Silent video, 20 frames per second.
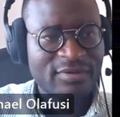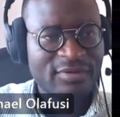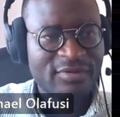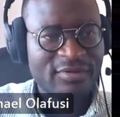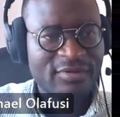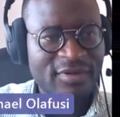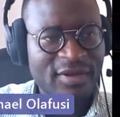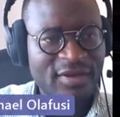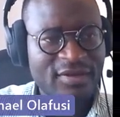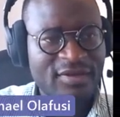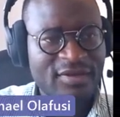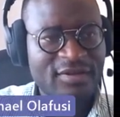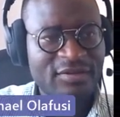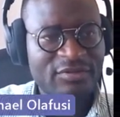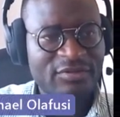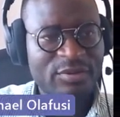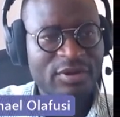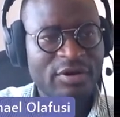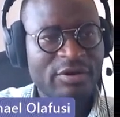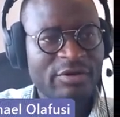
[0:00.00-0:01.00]
say
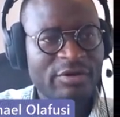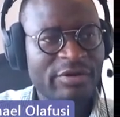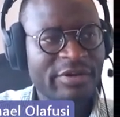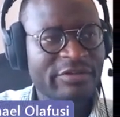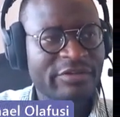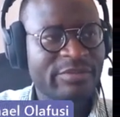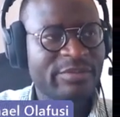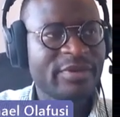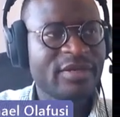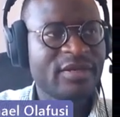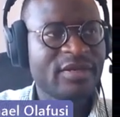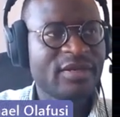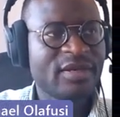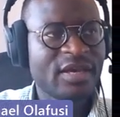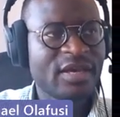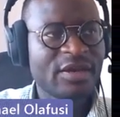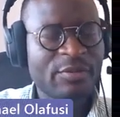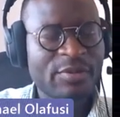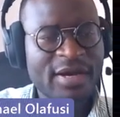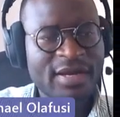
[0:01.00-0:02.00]
this will always be
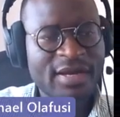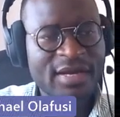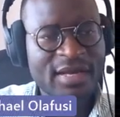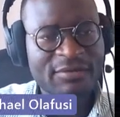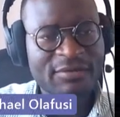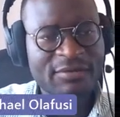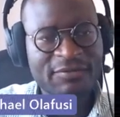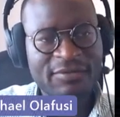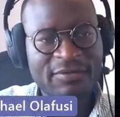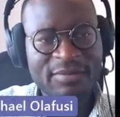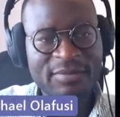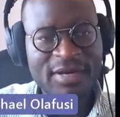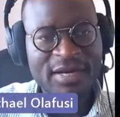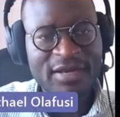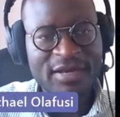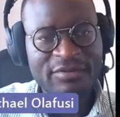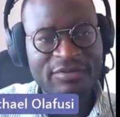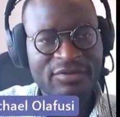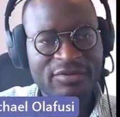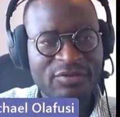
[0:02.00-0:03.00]
A1 and
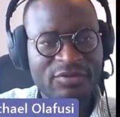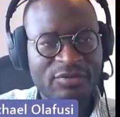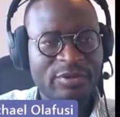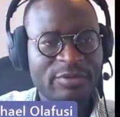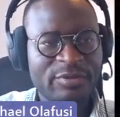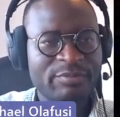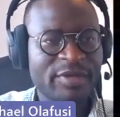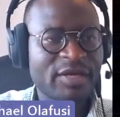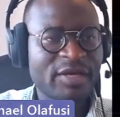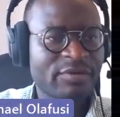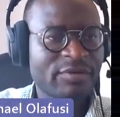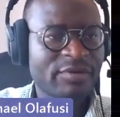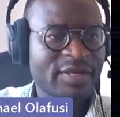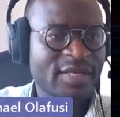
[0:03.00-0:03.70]
formulas we do, we pick